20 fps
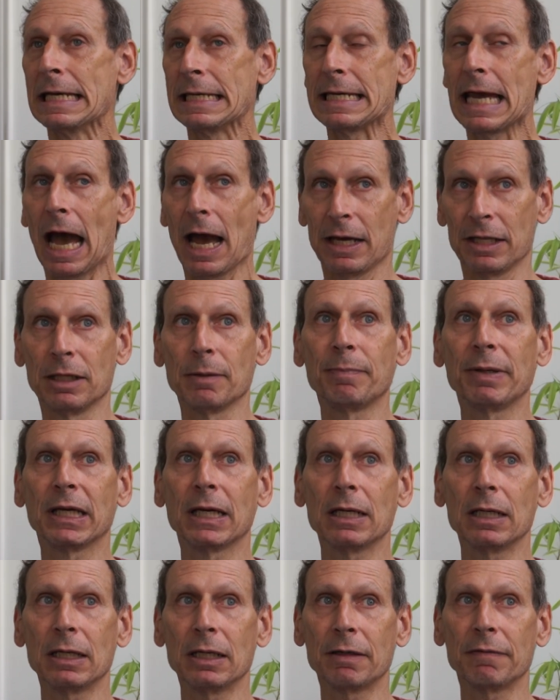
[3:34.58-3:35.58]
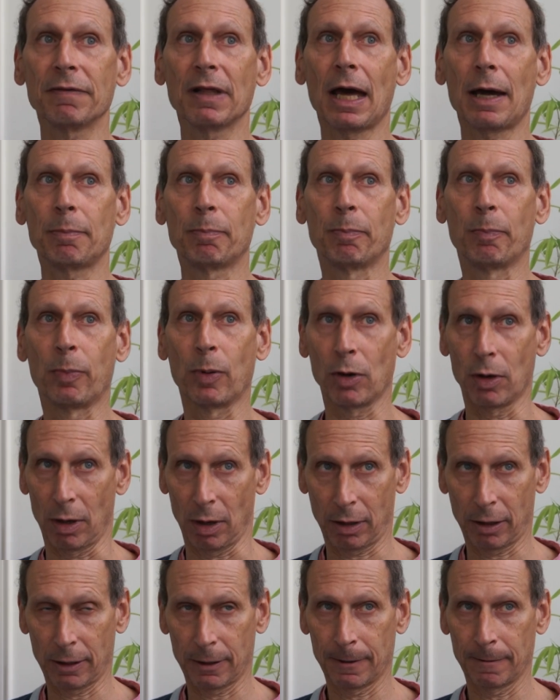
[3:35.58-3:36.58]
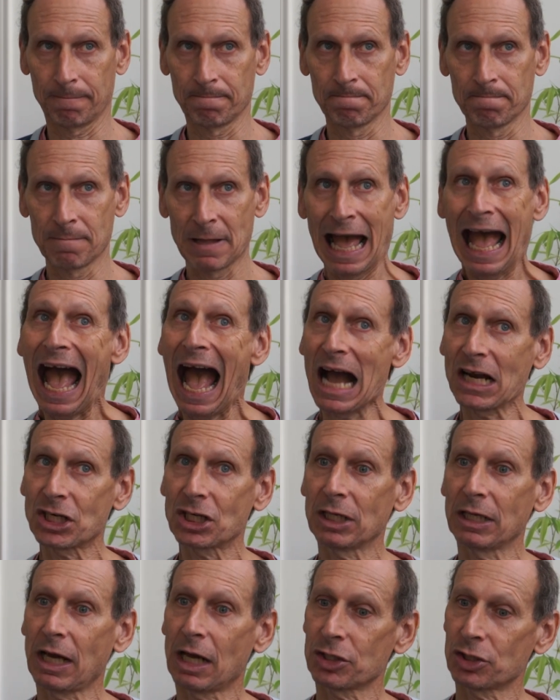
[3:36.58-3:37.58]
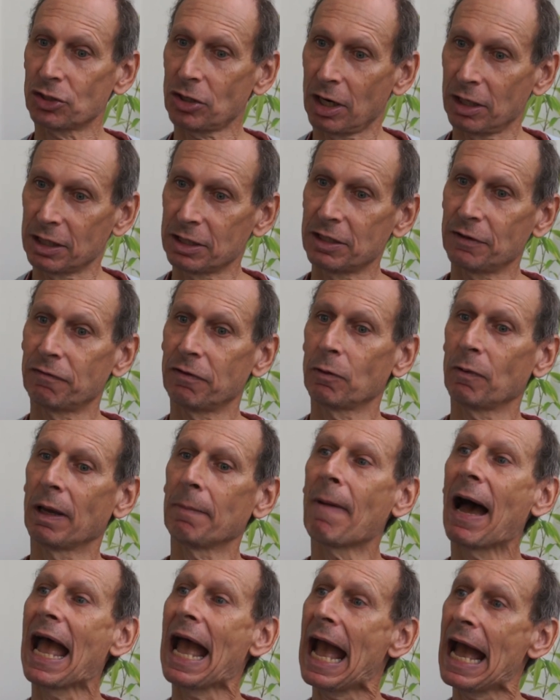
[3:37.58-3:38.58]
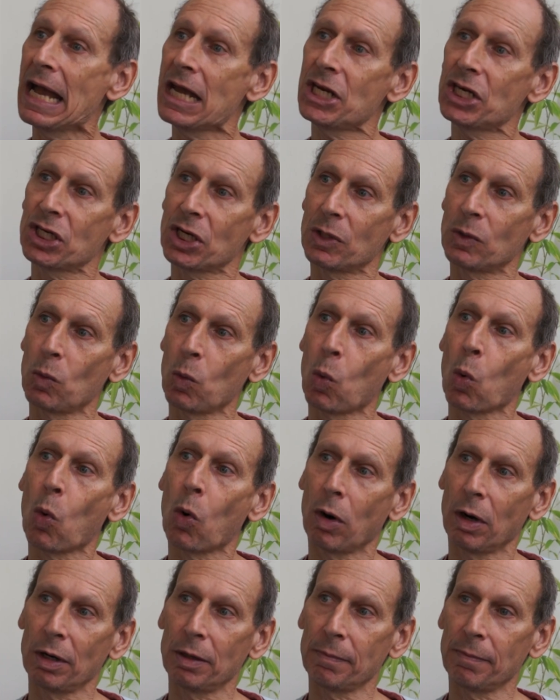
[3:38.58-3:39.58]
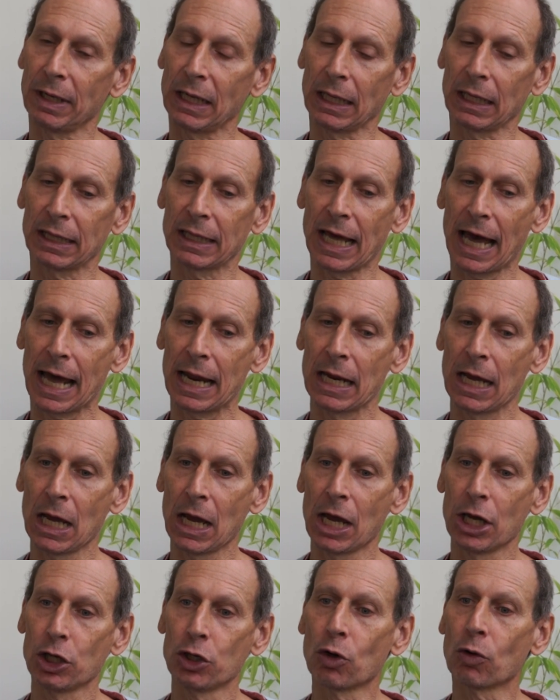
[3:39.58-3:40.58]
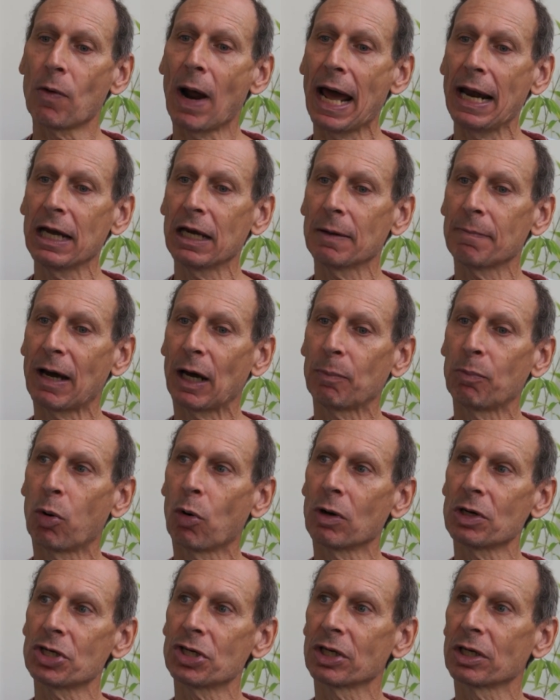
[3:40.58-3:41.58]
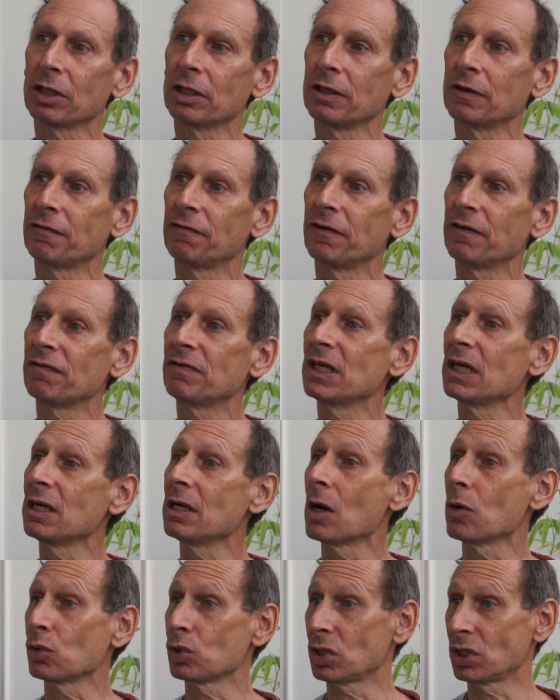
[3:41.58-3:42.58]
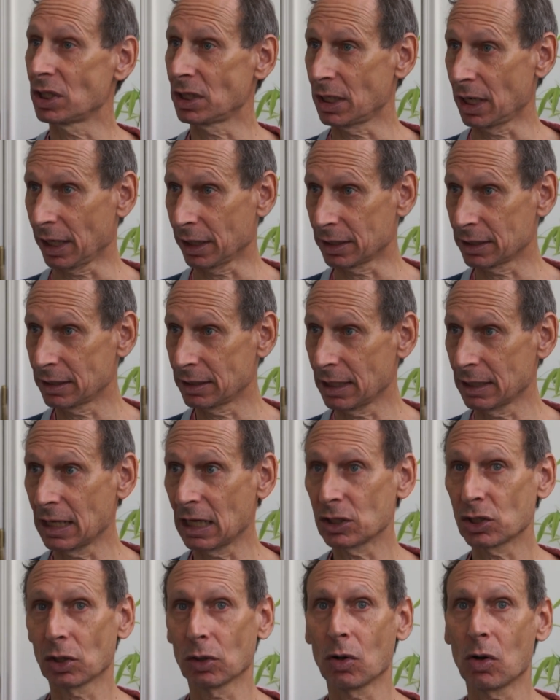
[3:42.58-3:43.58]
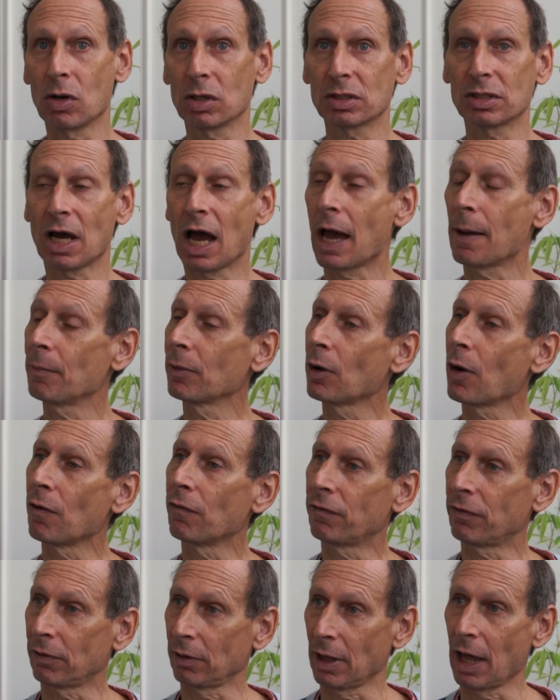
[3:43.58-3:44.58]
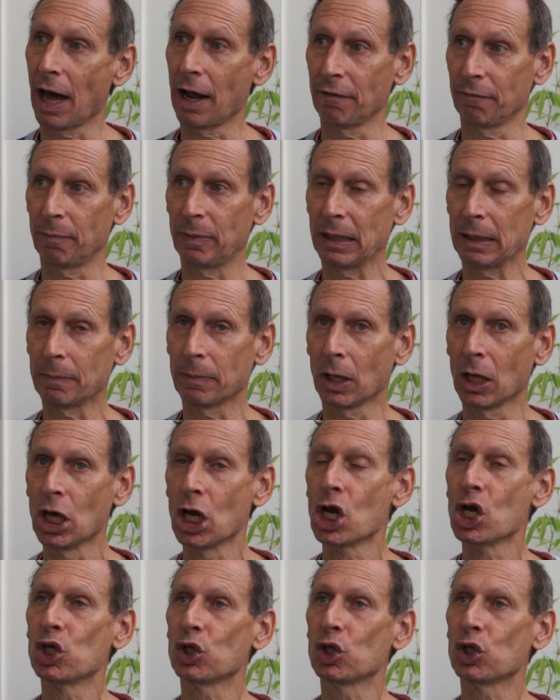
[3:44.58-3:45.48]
Yeah, in the beginning of that book, actually I'll start a different way. My agent warned me that you're writing about Portugal in 1506, and that's a long time ago for a lot of people.